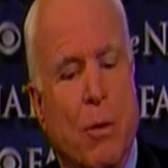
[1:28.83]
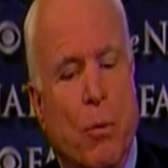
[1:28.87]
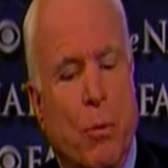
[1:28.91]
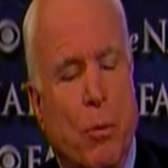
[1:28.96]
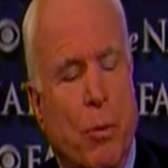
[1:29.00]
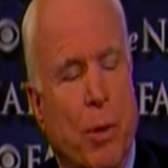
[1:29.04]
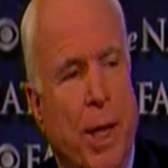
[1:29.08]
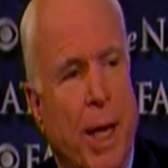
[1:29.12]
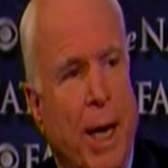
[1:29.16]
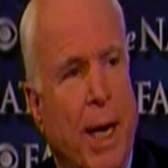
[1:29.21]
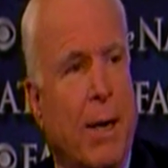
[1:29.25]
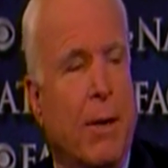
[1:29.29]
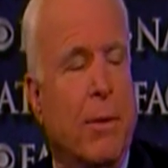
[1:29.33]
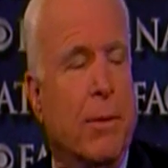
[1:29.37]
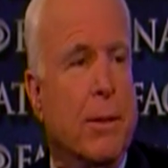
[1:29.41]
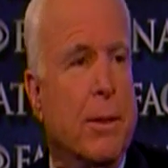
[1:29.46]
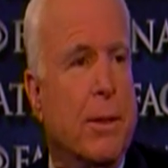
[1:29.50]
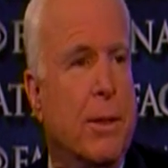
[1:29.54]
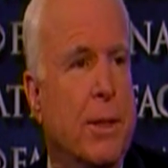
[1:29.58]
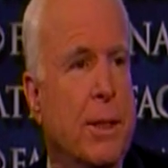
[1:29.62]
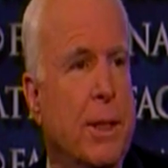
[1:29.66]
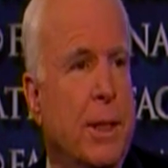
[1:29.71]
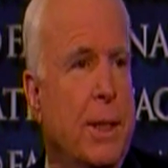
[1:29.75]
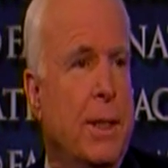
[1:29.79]

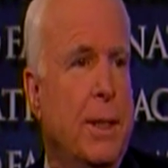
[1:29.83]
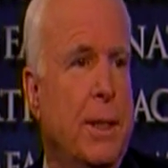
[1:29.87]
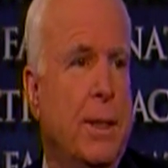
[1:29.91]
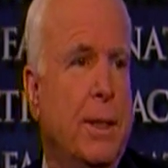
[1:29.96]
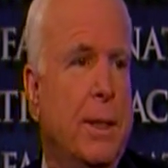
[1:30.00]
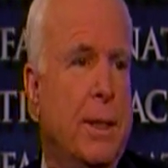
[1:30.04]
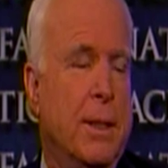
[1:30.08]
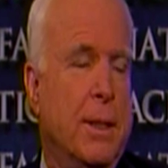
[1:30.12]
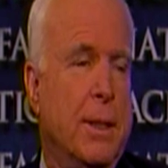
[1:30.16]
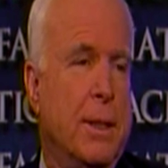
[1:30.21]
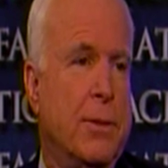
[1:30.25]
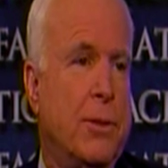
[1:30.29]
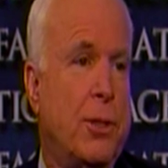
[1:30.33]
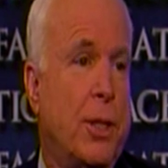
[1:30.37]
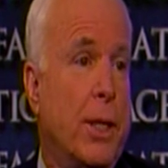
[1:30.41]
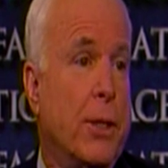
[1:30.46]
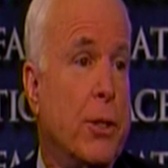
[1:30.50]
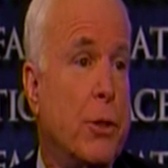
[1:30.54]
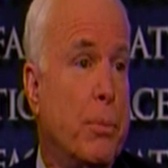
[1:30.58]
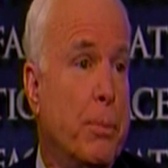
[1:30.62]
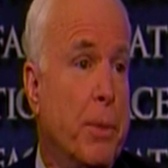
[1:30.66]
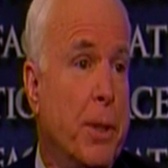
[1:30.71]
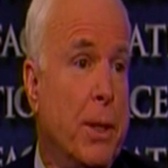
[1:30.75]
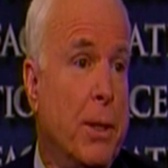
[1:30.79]
without the
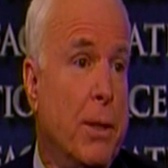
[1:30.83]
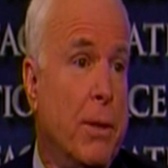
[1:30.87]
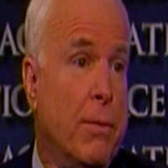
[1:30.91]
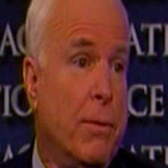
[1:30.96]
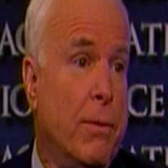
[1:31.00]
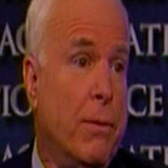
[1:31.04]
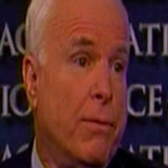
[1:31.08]
assessment of